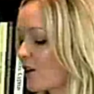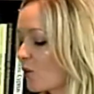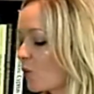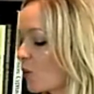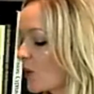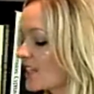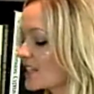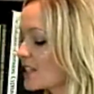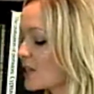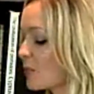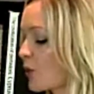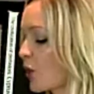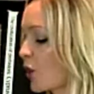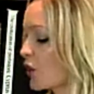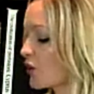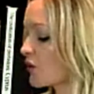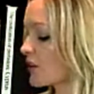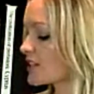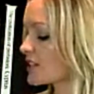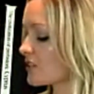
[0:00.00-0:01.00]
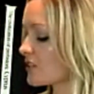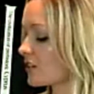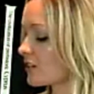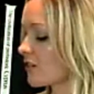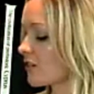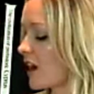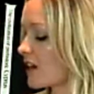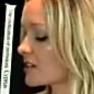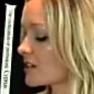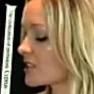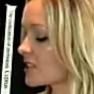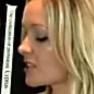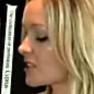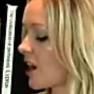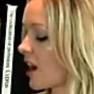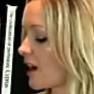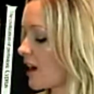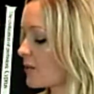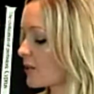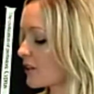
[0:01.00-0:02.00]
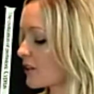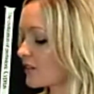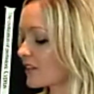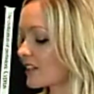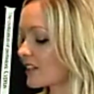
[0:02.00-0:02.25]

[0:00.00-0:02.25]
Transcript: What is the progress on the grant and timing of